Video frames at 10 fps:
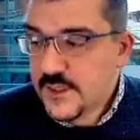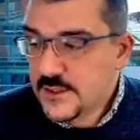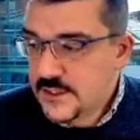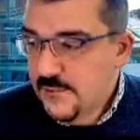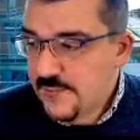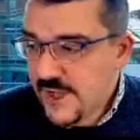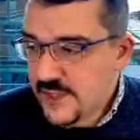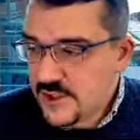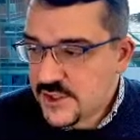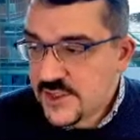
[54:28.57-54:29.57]
some
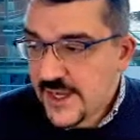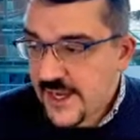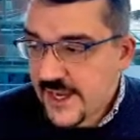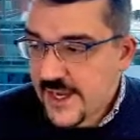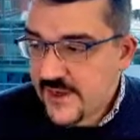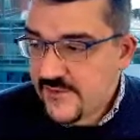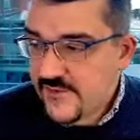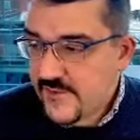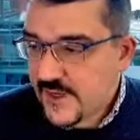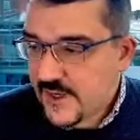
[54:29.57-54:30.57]
pages that have,
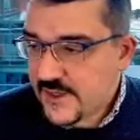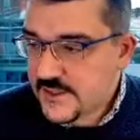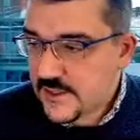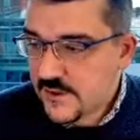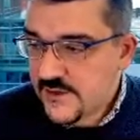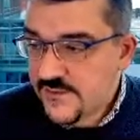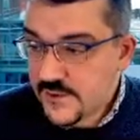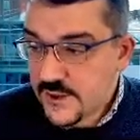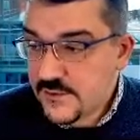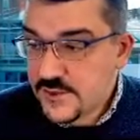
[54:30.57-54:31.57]
and so if you
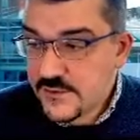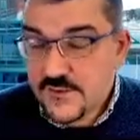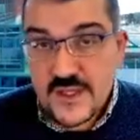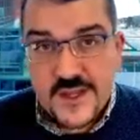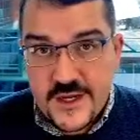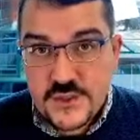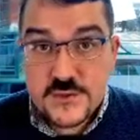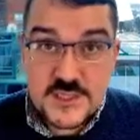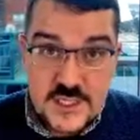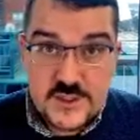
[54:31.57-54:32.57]
go to the lecture
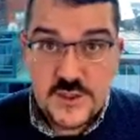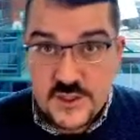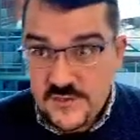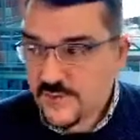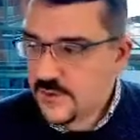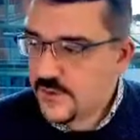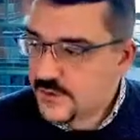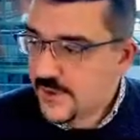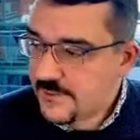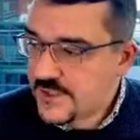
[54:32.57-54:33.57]
section of the course
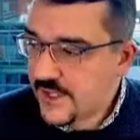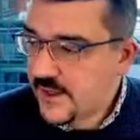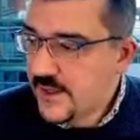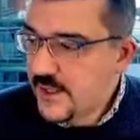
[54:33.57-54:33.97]
website,